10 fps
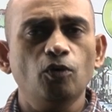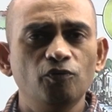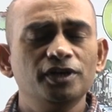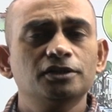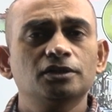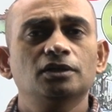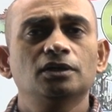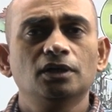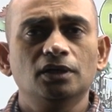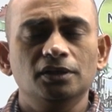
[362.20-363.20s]
with
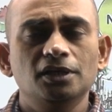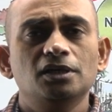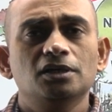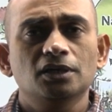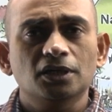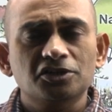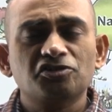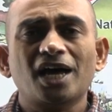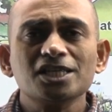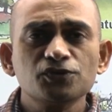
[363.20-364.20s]
the
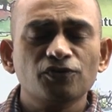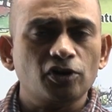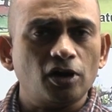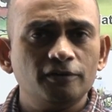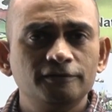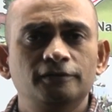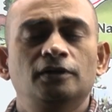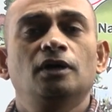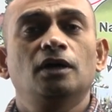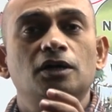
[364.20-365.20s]
transfer of
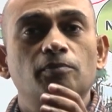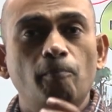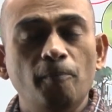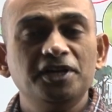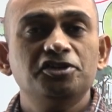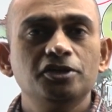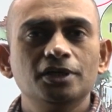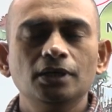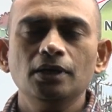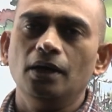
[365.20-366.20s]

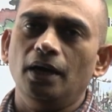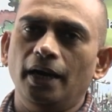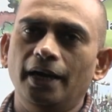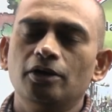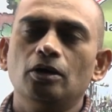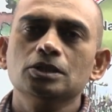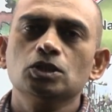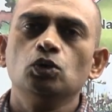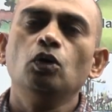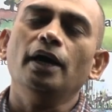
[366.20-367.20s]
material and
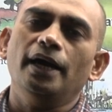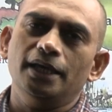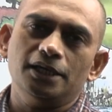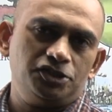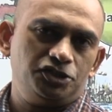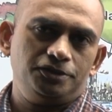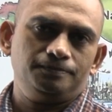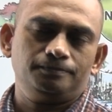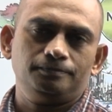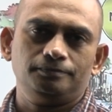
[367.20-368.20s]
also energy.
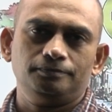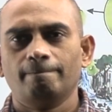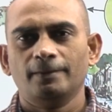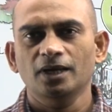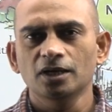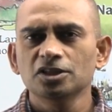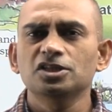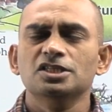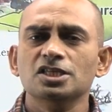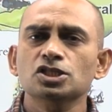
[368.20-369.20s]

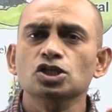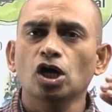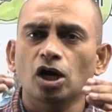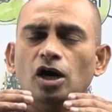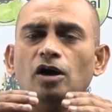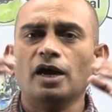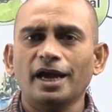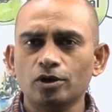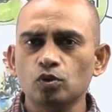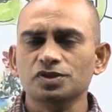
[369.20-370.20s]
This is our
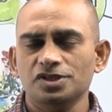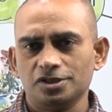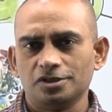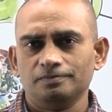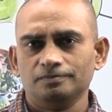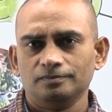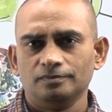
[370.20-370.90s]
ecosystem.